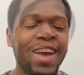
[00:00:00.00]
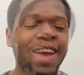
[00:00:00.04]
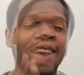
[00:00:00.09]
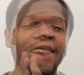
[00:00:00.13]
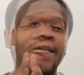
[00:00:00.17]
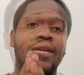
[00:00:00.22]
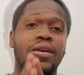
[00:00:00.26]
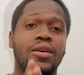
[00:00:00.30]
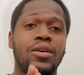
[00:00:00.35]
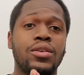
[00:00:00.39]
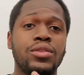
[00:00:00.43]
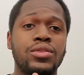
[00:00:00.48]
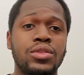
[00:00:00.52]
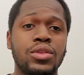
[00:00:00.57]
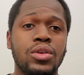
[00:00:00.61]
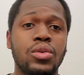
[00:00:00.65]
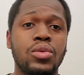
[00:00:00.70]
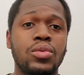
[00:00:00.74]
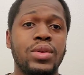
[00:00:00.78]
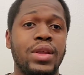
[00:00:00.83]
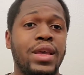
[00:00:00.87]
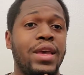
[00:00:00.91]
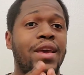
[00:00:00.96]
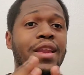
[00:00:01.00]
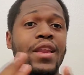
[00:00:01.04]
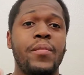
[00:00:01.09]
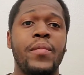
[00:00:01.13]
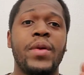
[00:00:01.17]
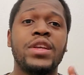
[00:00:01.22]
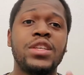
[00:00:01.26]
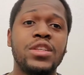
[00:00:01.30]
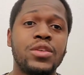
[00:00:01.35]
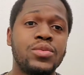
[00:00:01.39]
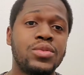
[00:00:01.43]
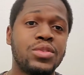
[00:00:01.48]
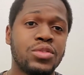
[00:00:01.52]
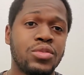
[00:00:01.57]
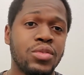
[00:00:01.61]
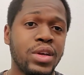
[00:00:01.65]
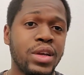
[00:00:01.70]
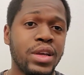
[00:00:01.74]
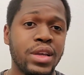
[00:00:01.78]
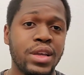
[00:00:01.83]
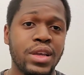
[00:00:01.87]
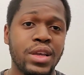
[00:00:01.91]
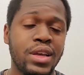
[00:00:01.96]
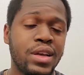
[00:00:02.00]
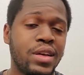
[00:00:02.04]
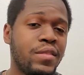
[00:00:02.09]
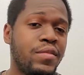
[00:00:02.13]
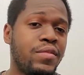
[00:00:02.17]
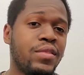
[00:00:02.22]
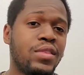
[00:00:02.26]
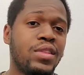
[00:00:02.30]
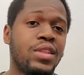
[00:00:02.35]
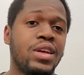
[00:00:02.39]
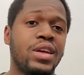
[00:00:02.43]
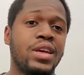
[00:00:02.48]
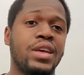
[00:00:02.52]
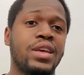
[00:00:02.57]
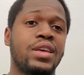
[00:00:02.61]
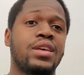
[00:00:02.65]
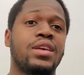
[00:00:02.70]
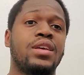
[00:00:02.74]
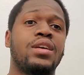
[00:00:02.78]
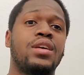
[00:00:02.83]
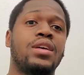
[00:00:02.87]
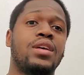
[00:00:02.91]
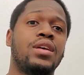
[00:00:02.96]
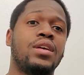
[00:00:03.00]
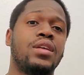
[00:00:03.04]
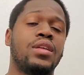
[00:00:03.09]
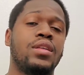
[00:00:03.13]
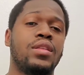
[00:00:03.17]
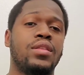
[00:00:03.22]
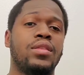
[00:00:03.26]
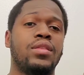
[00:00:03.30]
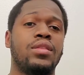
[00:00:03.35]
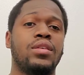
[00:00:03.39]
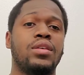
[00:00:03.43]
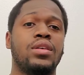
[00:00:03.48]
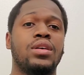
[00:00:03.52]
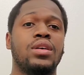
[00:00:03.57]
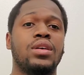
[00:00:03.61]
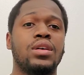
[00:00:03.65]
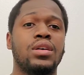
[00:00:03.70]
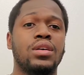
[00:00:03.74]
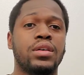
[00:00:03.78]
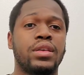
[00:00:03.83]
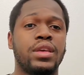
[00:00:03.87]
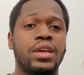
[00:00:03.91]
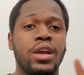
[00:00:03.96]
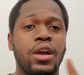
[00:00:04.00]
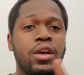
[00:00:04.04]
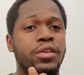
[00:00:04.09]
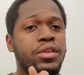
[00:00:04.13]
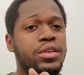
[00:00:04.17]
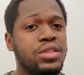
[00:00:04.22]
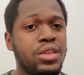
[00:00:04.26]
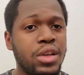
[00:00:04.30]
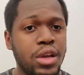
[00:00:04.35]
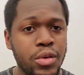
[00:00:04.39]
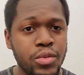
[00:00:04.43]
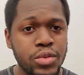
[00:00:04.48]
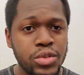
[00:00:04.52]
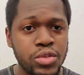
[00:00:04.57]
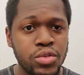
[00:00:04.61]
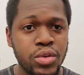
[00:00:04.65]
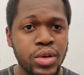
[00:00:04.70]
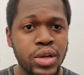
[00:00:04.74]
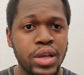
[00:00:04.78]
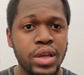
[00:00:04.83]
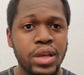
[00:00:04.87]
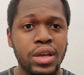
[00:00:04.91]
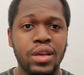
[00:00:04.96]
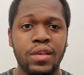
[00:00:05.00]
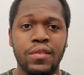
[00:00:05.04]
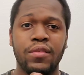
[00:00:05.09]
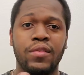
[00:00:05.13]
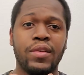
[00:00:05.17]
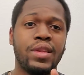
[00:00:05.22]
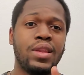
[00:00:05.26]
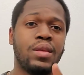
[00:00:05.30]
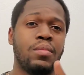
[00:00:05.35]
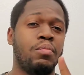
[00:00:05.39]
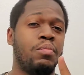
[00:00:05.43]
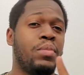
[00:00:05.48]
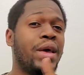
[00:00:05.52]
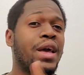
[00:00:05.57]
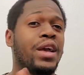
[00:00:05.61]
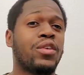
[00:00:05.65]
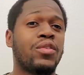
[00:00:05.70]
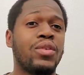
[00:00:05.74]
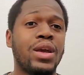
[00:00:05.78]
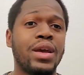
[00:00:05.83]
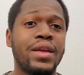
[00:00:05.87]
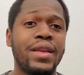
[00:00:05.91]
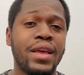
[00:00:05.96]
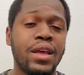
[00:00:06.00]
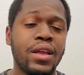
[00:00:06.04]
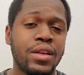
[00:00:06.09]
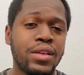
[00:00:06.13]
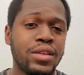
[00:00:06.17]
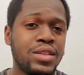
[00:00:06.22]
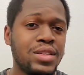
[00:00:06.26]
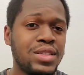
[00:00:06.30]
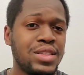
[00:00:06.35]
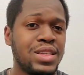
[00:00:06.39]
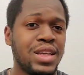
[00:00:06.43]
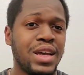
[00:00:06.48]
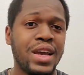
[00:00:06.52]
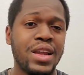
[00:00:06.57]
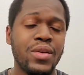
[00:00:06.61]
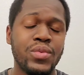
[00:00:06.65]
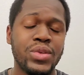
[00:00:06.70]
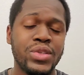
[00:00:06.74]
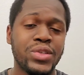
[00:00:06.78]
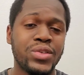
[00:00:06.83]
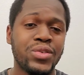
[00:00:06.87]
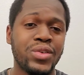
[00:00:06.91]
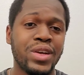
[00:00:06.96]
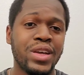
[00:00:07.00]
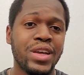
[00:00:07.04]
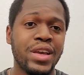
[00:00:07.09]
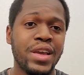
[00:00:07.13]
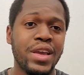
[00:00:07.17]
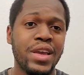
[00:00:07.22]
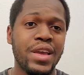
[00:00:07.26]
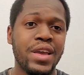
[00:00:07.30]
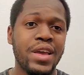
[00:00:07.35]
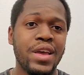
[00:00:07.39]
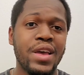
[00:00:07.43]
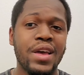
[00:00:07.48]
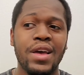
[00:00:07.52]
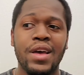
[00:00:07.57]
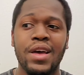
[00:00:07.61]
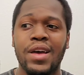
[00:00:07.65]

And also the animation was great. I feel like the character design was great. I feel like the background design was great.